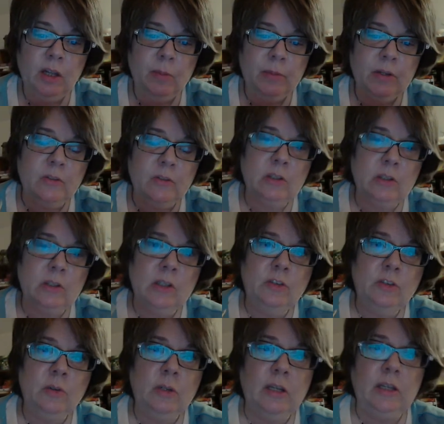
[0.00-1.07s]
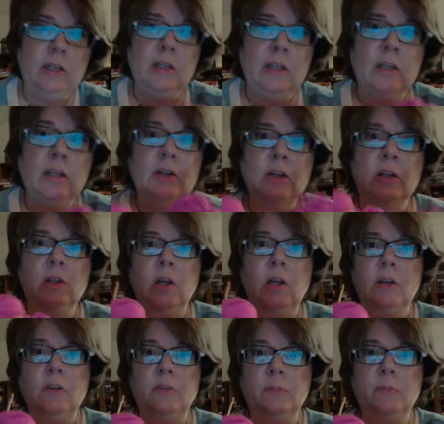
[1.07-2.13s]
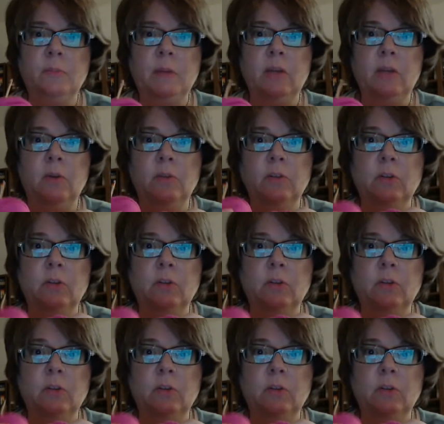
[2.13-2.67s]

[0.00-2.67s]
because it lets you get in a lot of petals